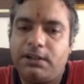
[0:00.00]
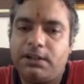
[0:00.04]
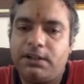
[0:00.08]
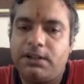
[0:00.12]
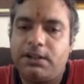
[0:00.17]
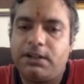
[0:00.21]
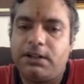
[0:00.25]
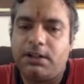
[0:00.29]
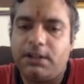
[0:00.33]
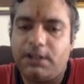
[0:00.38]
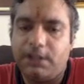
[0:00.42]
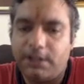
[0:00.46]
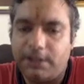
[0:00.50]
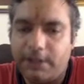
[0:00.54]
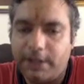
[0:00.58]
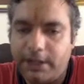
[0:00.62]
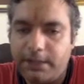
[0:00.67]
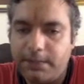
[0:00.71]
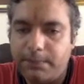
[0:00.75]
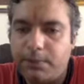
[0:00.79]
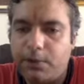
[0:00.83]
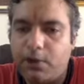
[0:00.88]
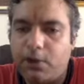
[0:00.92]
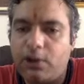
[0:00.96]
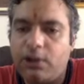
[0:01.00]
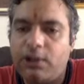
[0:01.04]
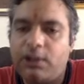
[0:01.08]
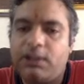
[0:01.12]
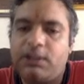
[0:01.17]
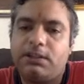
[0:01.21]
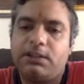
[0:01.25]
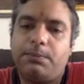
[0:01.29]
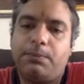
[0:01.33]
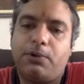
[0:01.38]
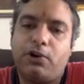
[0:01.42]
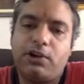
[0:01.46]
red ball,
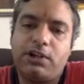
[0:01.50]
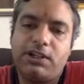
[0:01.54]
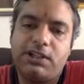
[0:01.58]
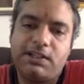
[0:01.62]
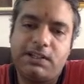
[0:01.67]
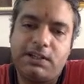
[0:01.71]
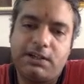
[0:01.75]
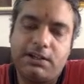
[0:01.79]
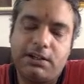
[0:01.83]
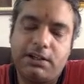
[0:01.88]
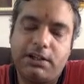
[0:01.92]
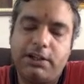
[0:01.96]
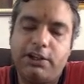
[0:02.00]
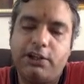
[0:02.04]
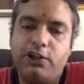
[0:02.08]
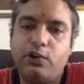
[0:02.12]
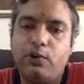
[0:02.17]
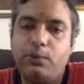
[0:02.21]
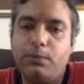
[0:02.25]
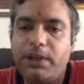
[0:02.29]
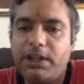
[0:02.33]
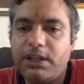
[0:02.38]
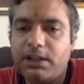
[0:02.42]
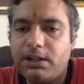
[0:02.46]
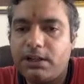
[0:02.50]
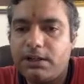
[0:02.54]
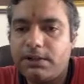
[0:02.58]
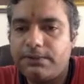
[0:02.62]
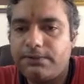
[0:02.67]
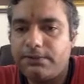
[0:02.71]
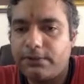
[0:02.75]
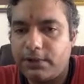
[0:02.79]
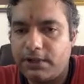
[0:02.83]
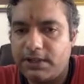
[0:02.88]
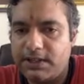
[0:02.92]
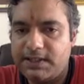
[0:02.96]
the body-centered cubic,
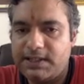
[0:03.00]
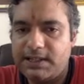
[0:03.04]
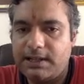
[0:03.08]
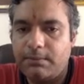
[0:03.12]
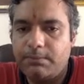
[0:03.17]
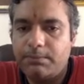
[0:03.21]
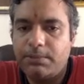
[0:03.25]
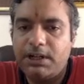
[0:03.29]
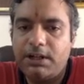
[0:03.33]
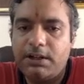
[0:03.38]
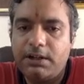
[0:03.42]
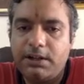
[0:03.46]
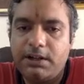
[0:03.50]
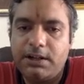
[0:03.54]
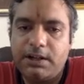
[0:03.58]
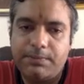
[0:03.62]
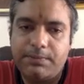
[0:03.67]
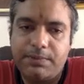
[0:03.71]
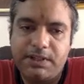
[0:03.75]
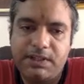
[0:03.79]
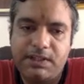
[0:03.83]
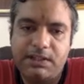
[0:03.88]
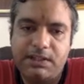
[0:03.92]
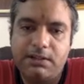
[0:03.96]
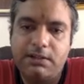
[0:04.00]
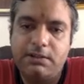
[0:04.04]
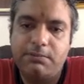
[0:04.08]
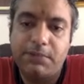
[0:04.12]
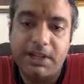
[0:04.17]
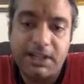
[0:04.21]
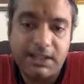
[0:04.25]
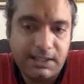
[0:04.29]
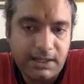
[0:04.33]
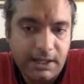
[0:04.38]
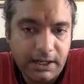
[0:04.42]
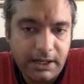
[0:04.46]
for example, represented by
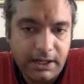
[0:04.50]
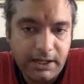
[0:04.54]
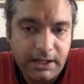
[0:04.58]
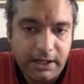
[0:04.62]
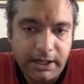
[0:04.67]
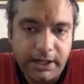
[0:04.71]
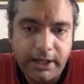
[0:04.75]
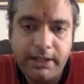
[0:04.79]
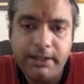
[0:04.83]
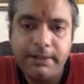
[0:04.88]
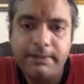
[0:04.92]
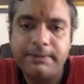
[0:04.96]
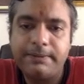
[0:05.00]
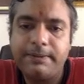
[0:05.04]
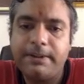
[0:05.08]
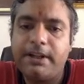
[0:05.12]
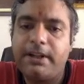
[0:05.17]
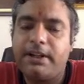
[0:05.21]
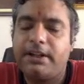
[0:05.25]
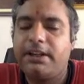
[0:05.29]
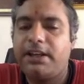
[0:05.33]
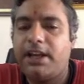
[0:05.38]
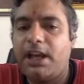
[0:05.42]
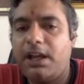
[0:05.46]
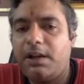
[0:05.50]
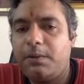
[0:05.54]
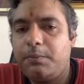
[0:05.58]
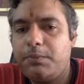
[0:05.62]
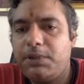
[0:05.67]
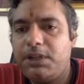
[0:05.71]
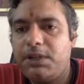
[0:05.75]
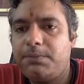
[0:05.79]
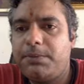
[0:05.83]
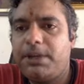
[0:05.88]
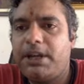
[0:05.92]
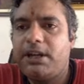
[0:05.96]
side A, can be
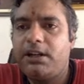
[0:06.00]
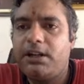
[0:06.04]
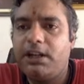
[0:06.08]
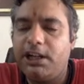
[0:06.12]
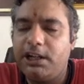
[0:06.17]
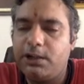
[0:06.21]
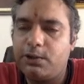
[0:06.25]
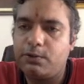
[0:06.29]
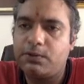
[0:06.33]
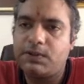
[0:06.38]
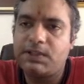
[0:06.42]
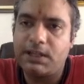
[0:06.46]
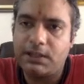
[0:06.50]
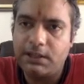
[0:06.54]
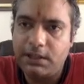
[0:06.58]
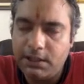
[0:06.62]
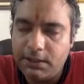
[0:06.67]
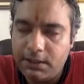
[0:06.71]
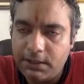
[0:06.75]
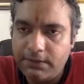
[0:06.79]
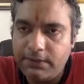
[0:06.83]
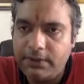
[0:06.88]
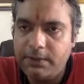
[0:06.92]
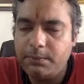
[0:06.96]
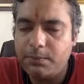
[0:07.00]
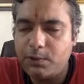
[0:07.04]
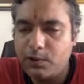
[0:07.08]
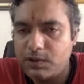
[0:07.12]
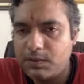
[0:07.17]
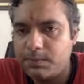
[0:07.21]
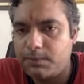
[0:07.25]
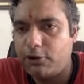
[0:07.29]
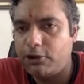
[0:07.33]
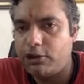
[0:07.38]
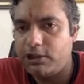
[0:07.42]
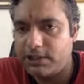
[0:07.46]
made into even more
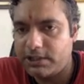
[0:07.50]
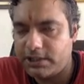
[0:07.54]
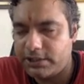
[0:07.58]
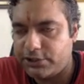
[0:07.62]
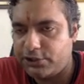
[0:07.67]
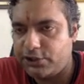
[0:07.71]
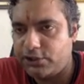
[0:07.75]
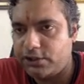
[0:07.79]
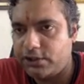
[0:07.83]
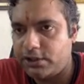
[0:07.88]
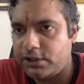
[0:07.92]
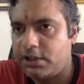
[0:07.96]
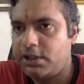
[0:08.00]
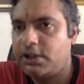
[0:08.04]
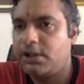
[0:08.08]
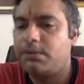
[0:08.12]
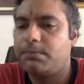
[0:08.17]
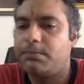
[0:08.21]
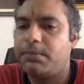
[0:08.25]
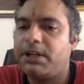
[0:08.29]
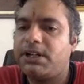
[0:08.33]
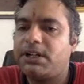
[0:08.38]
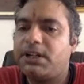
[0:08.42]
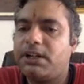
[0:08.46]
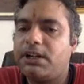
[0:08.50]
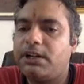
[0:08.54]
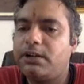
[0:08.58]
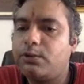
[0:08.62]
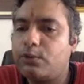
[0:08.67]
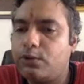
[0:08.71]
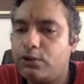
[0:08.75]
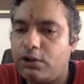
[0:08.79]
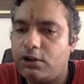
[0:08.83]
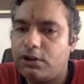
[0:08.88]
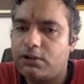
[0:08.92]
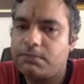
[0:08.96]
smaller structure, but it would
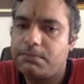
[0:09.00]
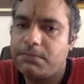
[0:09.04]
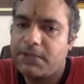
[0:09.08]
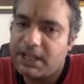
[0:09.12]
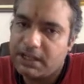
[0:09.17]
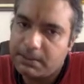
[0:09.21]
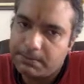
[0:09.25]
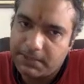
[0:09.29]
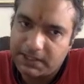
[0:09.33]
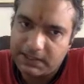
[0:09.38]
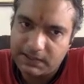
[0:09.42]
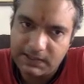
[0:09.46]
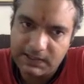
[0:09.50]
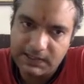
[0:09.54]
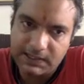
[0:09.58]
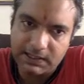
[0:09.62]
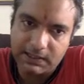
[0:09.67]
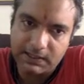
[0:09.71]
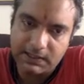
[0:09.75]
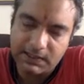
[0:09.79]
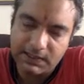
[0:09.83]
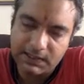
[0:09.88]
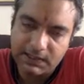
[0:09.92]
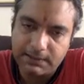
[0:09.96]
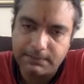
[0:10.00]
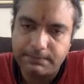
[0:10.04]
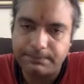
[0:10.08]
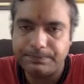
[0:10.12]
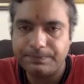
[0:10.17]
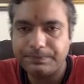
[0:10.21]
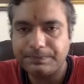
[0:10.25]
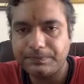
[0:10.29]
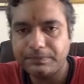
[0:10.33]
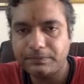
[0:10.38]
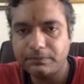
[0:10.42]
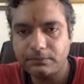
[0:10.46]
not make much sense.
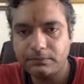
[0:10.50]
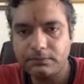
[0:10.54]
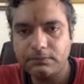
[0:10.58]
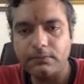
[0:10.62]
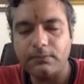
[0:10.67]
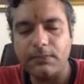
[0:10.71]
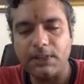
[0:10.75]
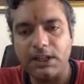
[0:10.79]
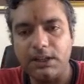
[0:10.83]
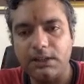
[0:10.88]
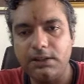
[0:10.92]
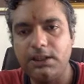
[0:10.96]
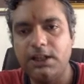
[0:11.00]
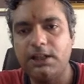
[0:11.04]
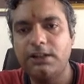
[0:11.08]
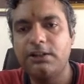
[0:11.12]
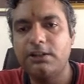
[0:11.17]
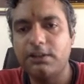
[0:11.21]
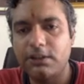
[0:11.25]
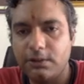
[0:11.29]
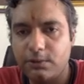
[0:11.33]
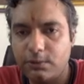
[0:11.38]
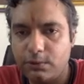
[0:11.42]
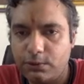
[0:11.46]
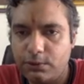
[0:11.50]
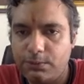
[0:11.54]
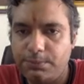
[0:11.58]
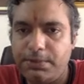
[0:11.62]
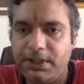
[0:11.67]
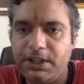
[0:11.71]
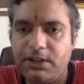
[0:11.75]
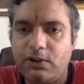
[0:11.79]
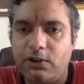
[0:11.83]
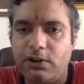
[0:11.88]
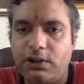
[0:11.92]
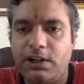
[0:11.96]
That would be
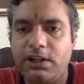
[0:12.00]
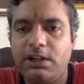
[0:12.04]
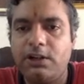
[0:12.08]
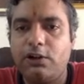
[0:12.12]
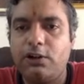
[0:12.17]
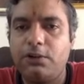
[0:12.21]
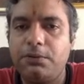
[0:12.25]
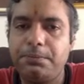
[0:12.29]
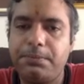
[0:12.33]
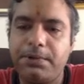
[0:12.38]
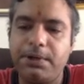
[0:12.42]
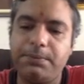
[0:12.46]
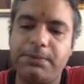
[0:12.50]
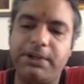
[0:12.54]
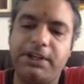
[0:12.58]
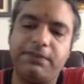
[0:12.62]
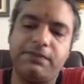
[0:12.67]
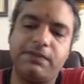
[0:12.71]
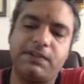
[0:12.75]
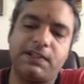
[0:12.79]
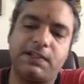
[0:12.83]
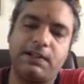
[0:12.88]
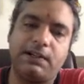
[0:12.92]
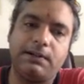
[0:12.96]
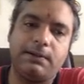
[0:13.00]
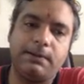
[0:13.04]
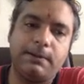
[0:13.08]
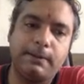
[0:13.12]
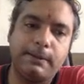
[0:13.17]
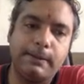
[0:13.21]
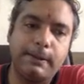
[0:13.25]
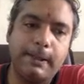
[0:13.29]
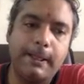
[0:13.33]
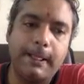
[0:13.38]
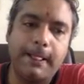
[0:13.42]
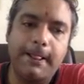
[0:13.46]
called a non-primitive cell.
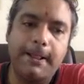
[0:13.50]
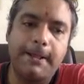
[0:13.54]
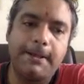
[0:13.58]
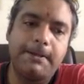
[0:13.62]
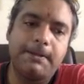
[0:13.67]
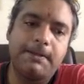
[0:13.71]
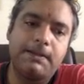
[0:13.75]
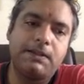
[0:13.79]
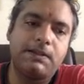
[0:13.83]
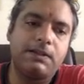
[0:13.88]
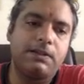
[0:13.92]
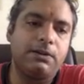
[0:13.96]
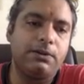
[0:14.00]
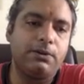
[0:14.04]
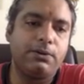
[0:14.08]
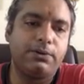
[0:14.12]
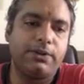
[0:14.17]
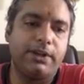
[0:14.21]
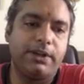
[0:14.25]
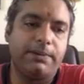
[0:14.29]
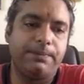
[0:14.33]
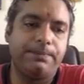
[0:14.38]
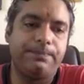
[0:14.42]
Okay.